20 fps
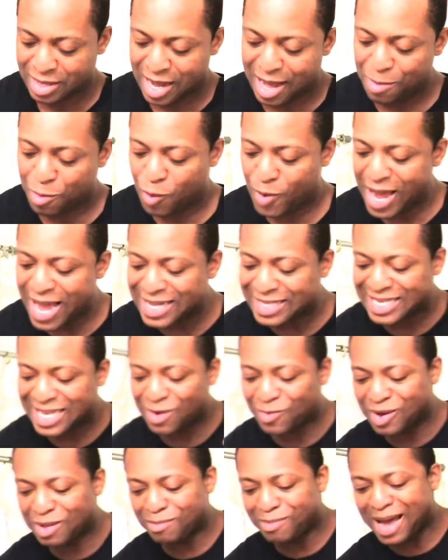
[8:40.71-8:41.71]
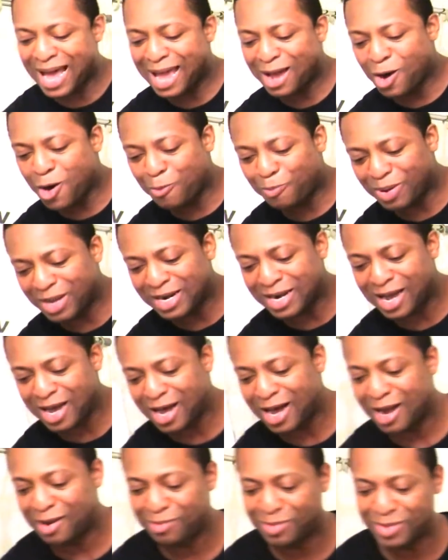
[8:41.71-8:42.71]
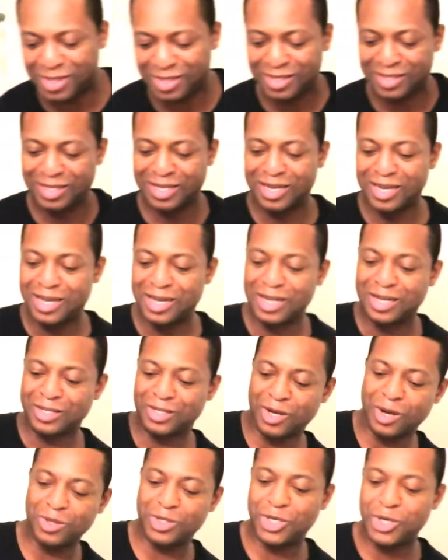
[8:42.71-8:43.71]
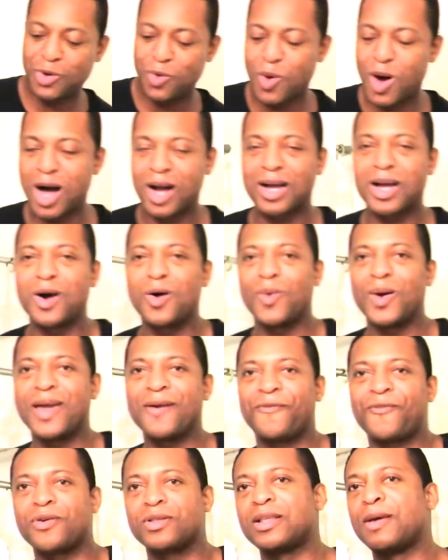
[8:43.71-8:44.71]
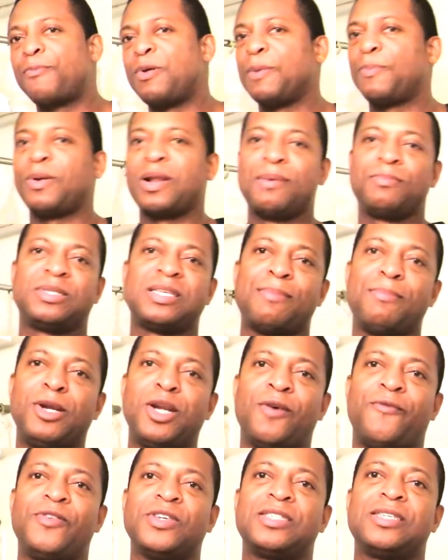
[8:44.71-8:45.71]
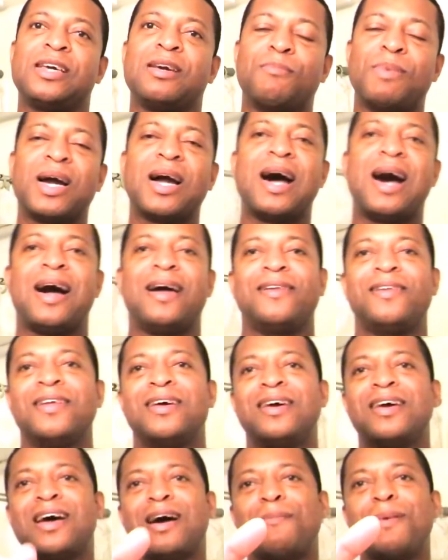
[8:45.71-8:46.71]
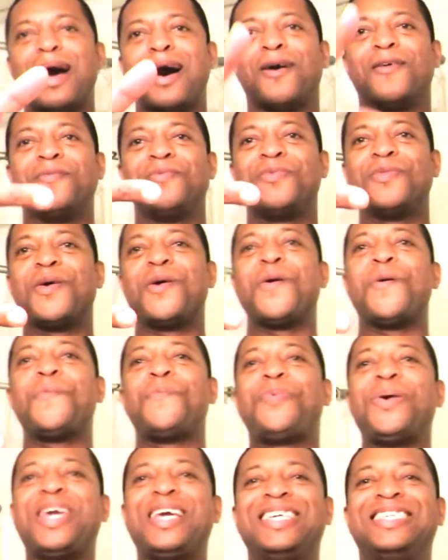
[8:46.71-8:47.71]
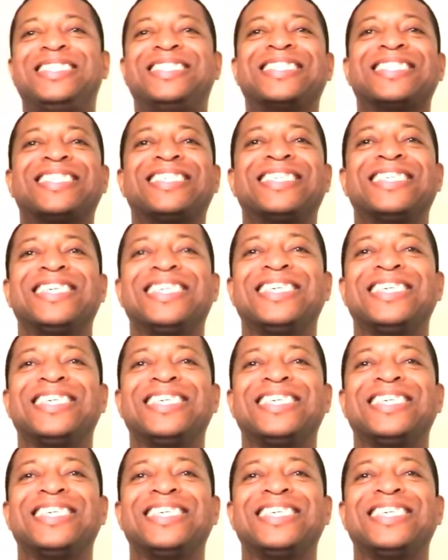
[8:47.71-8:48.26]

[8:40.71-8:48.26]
I'm waiting with my open arms. Don't you walk away from the people I'm summoning up for saying. My God, I'm out. Peace.